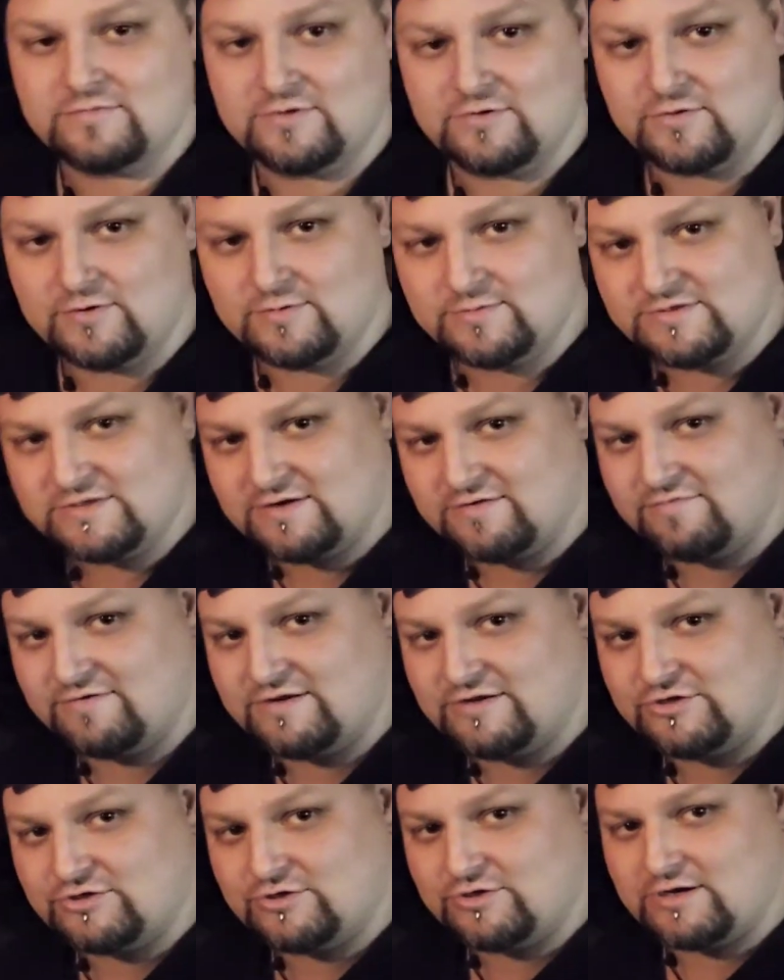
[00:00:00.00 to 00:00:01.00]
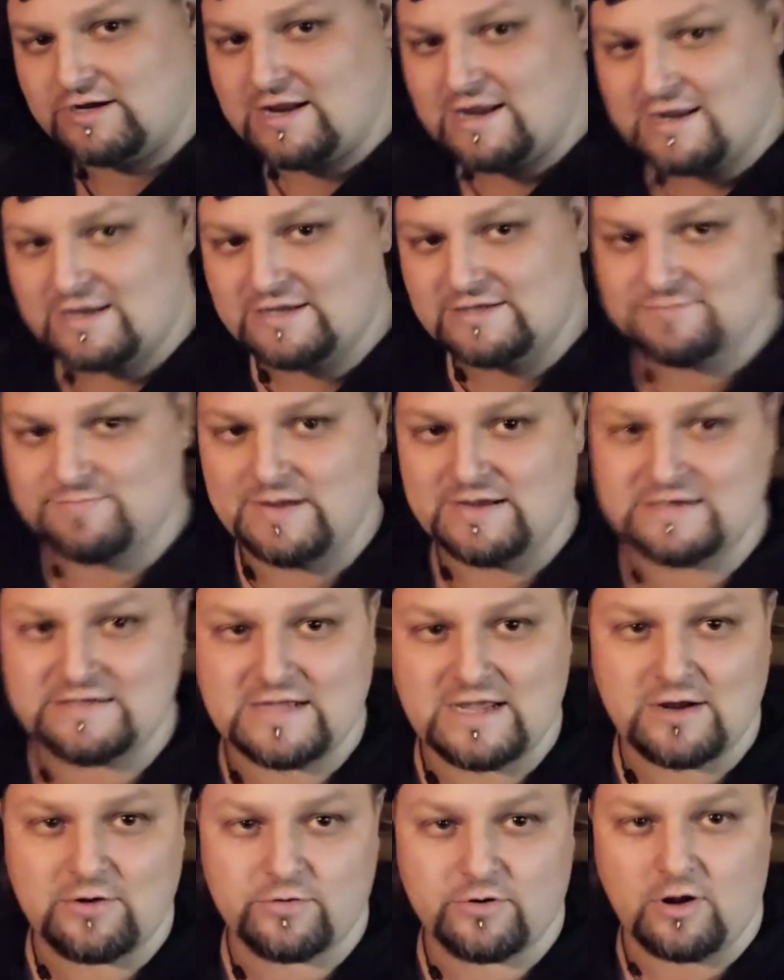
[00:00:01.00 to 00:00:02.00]
The Crimson Avenger has been
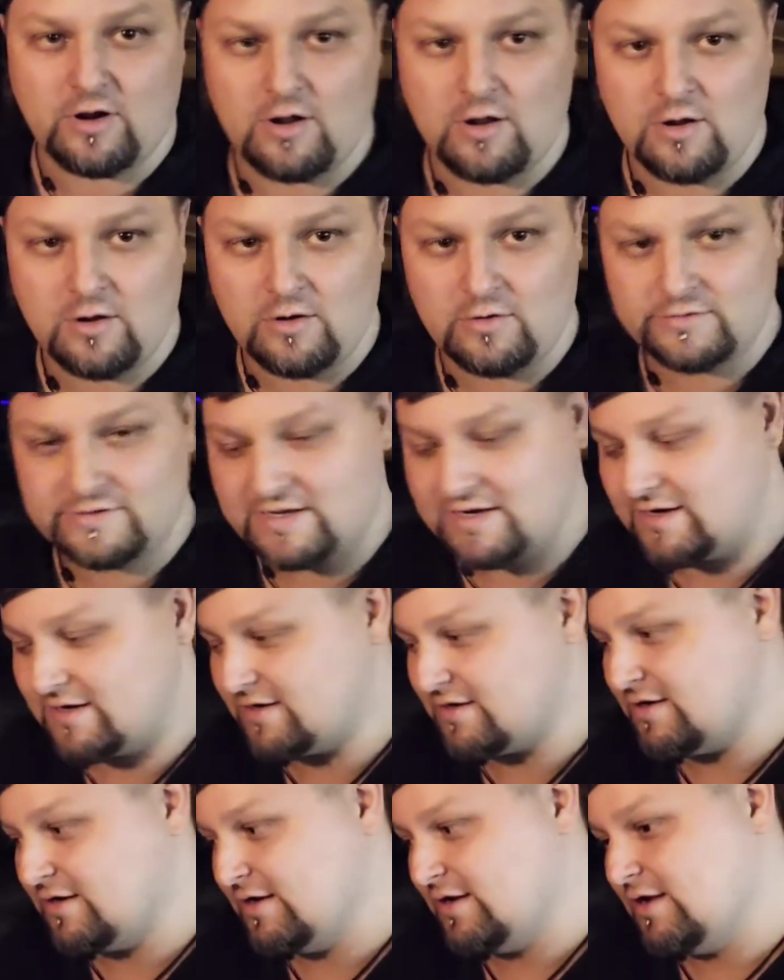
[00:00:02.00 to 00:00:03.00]
down all day